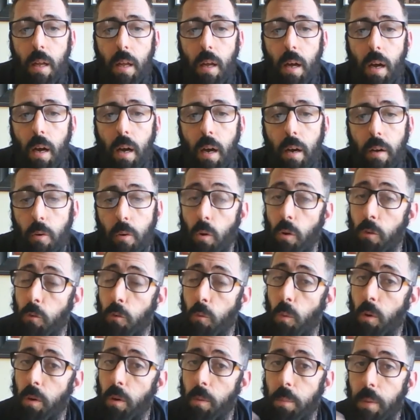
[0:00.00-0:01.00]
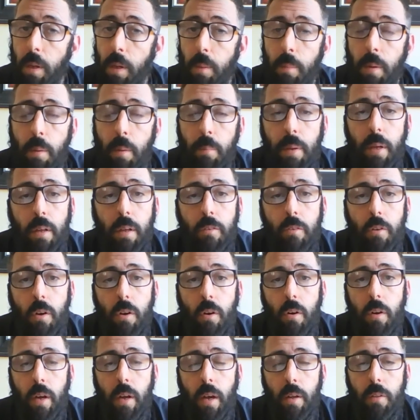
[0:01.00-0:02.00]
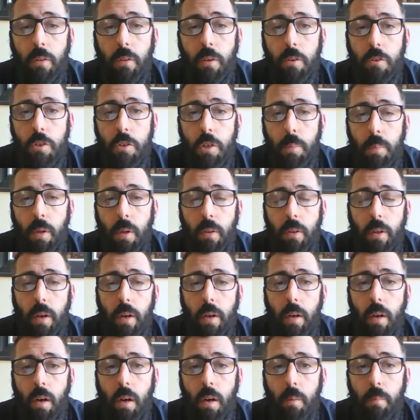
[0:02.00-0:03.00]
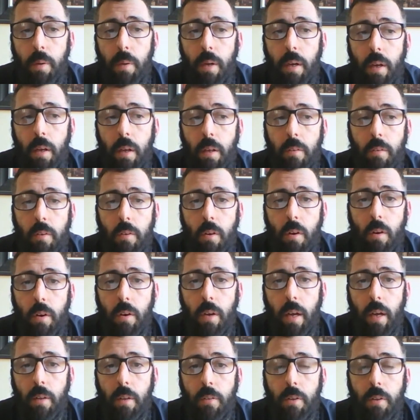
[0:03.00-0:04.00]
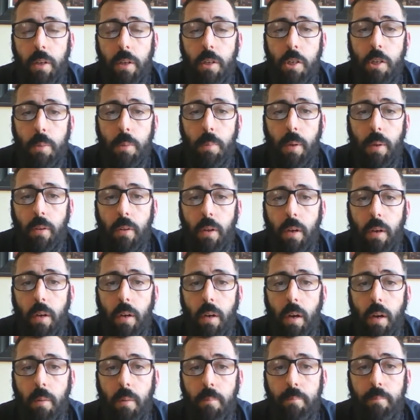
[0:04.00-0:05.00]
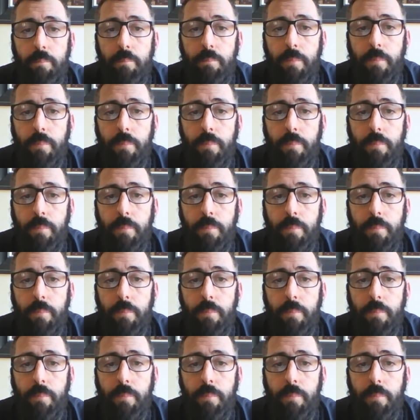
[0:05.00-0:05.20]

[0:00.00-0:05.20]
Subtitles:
You're also welcome to email me at trcatholic@gmail.com. Again, trcatholic@gmail.com.